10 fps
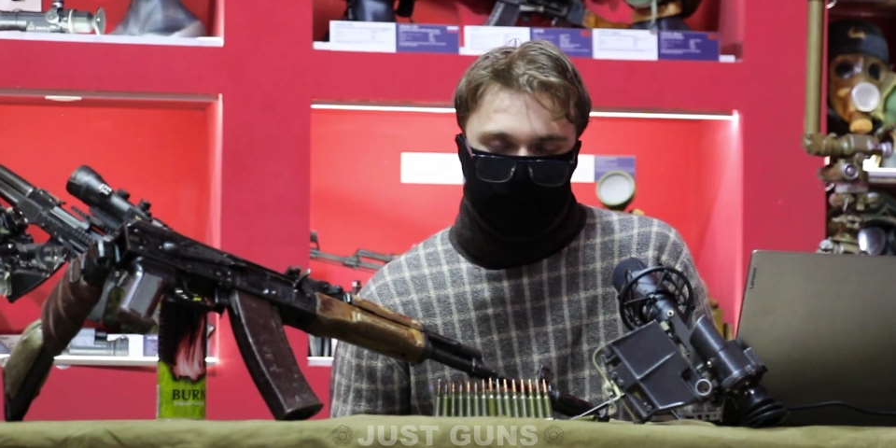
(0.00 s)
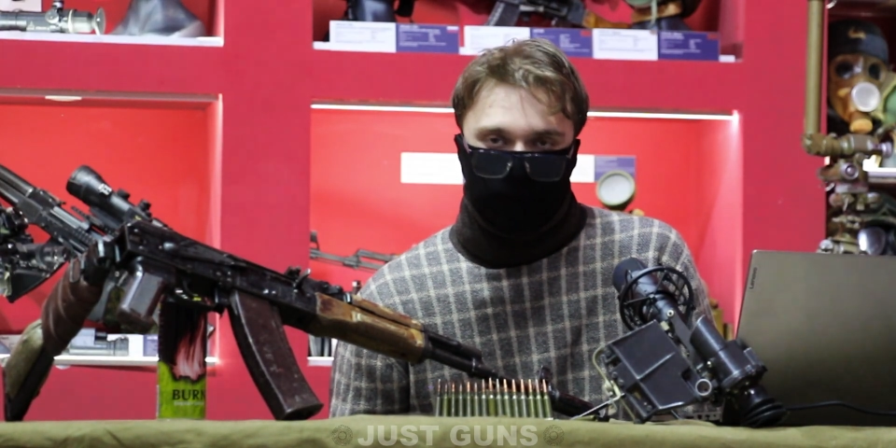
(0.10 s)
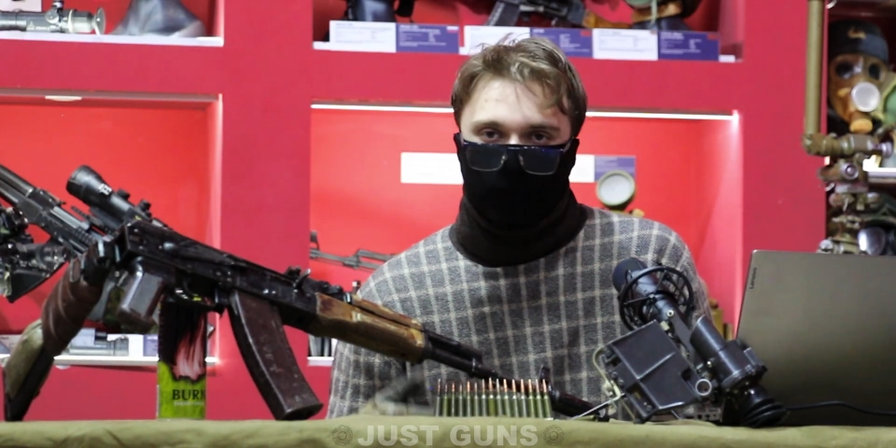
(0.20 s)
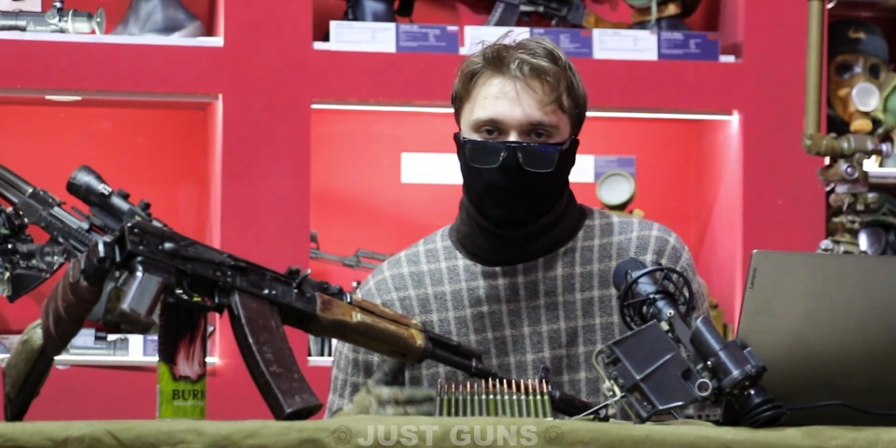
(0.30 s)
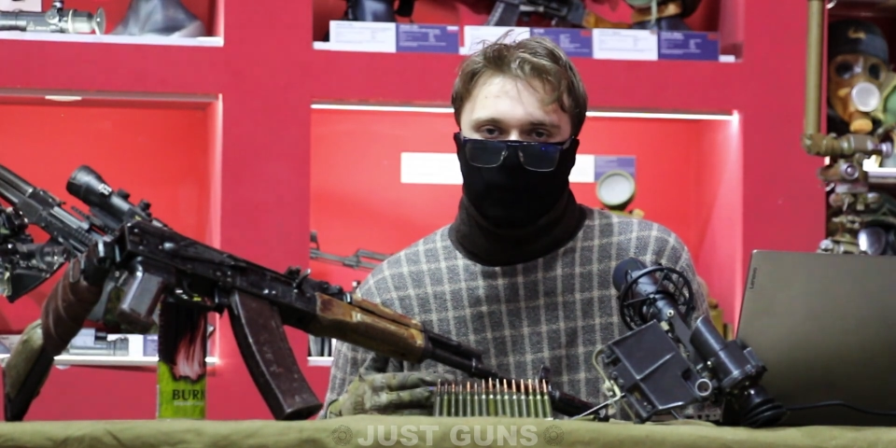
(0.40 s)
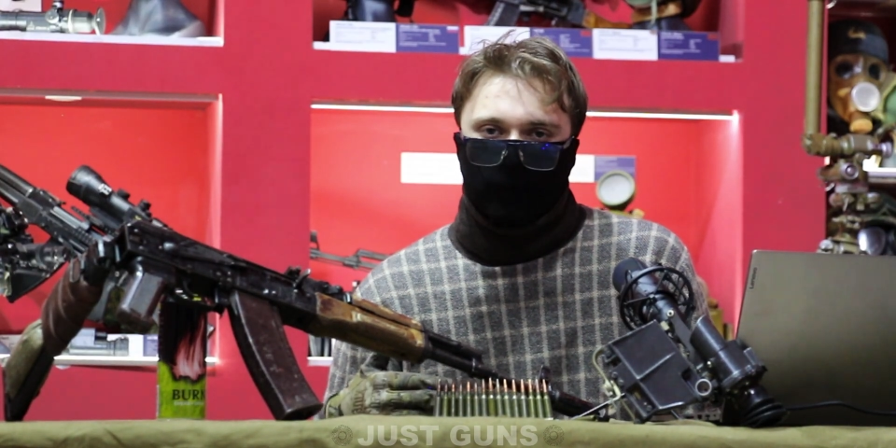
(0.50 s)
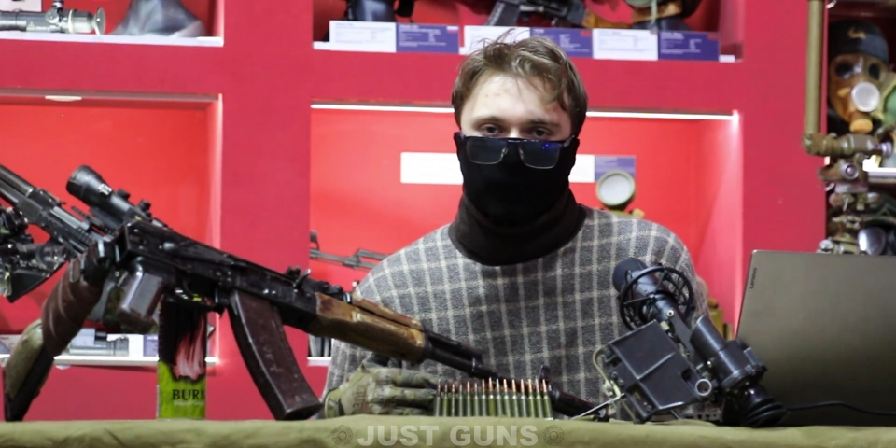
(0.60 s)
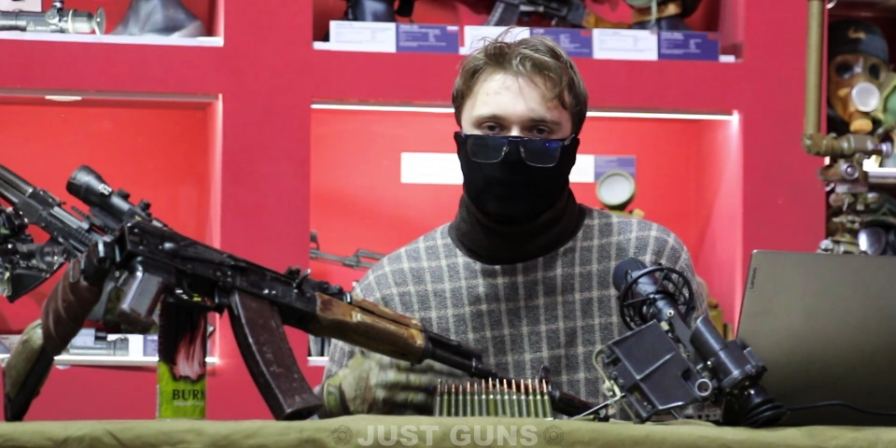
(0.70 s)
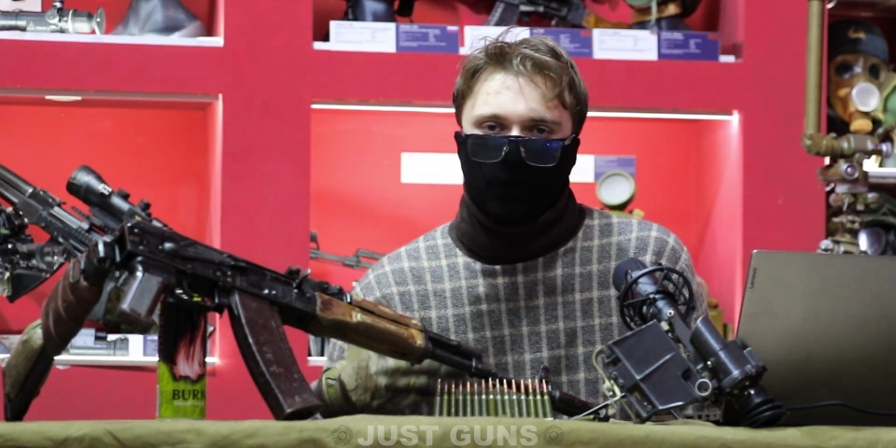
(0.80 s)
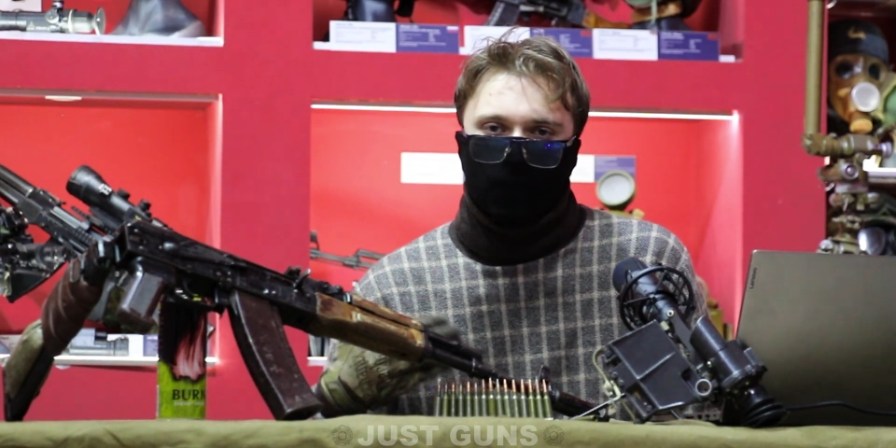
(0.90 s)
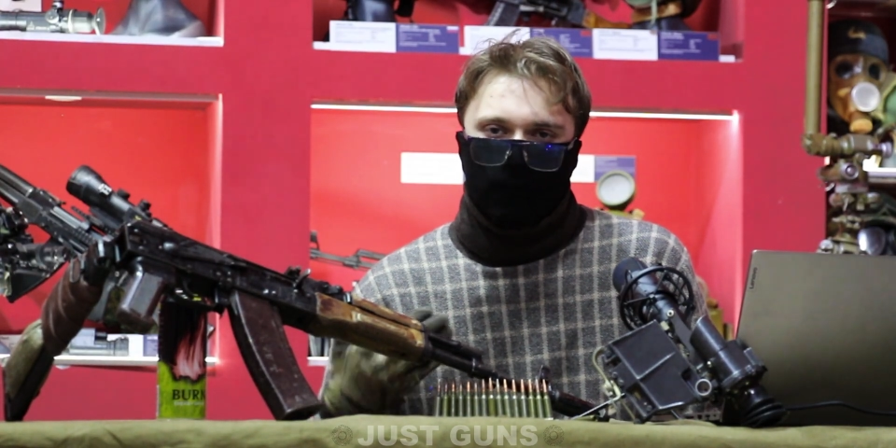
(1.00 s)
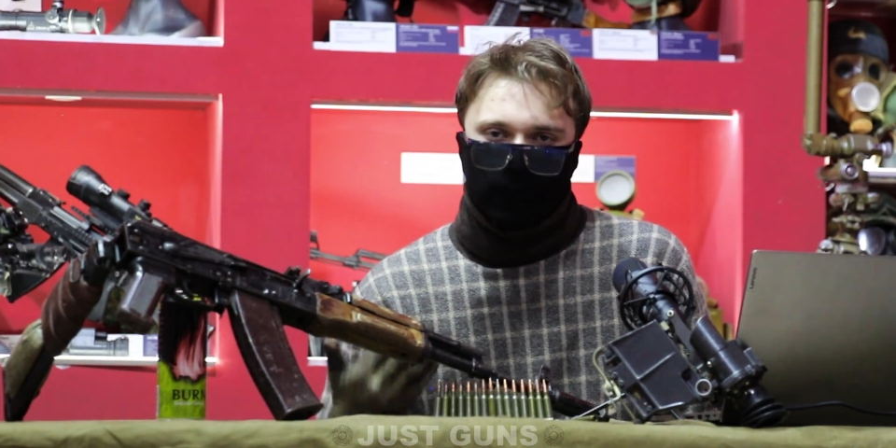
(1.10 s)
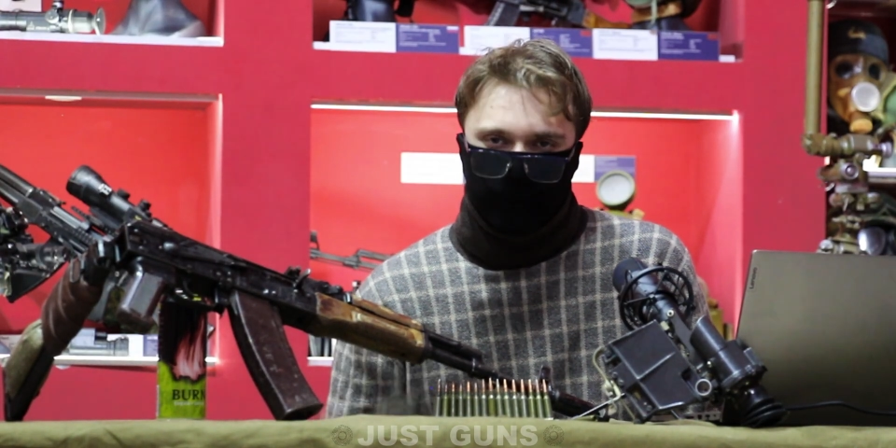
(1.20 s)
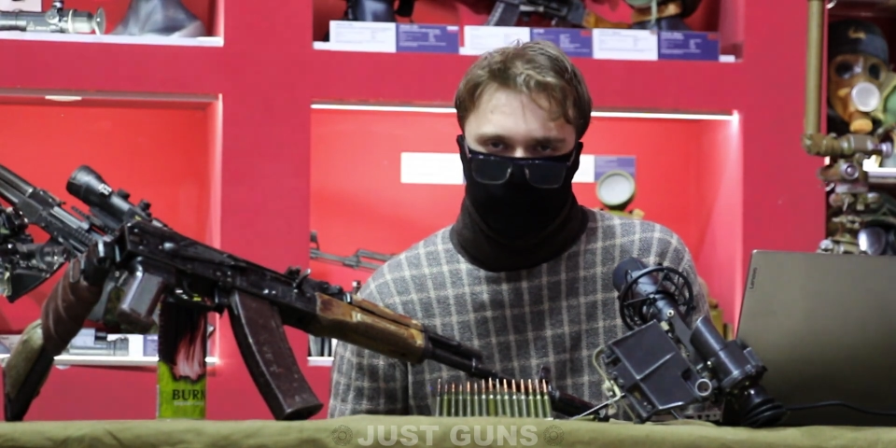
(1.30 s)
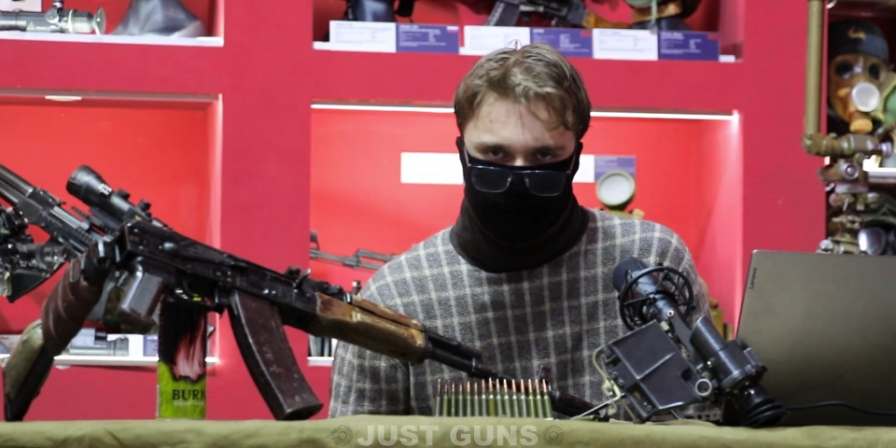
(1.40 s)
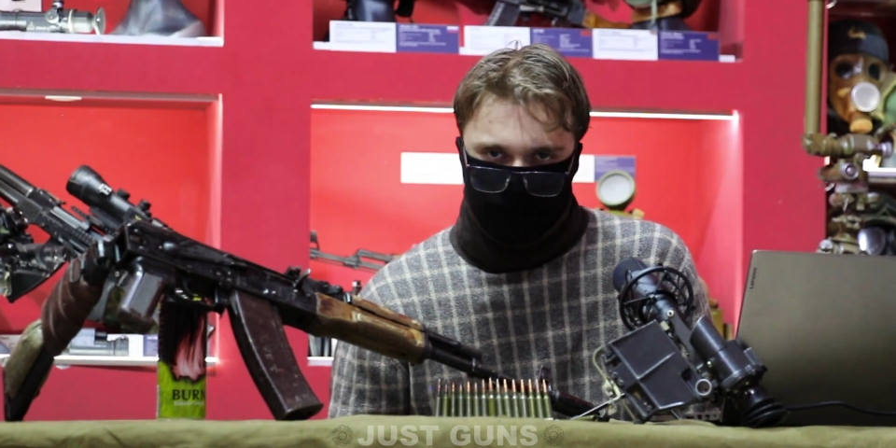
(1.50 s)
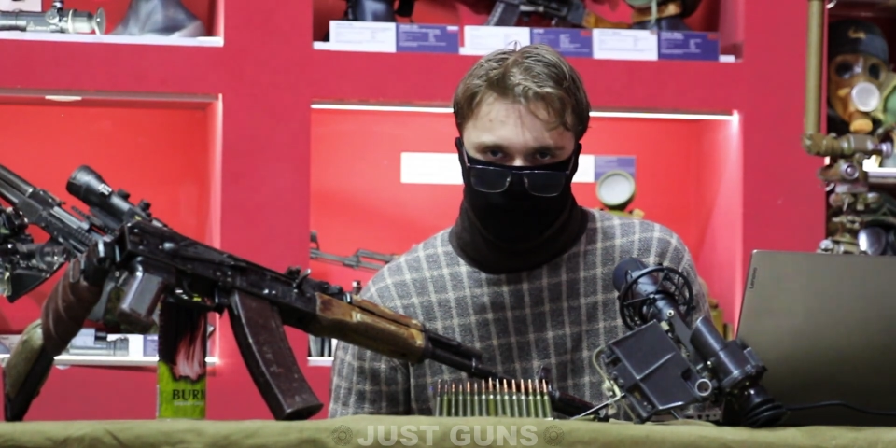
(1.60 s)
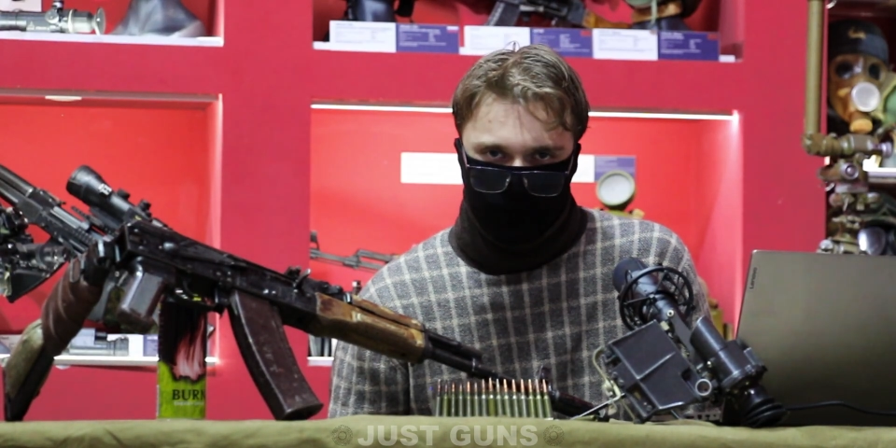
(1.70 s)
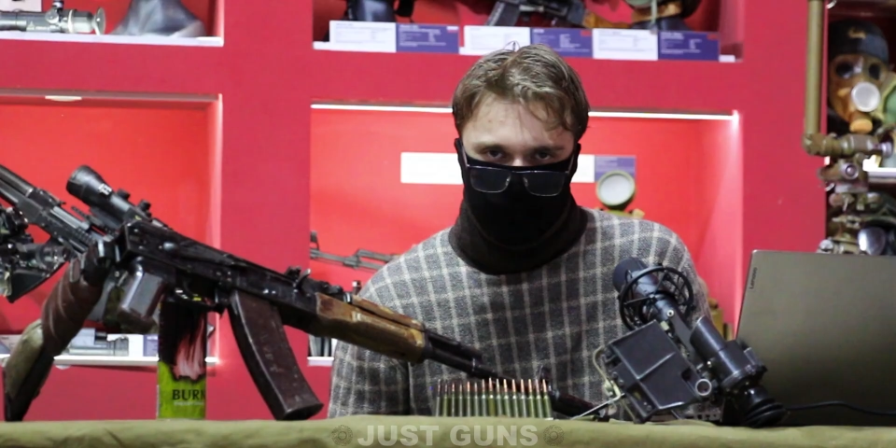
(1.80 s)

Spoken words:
the probability of hit